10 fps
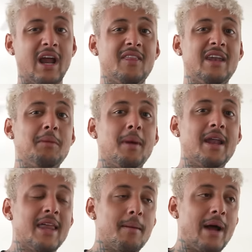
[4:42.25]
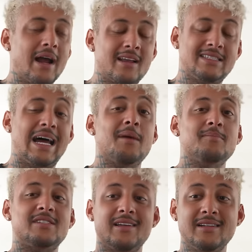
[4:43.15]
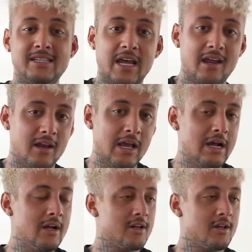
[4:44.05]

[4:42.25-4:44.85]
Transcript: And then he made that back times 10.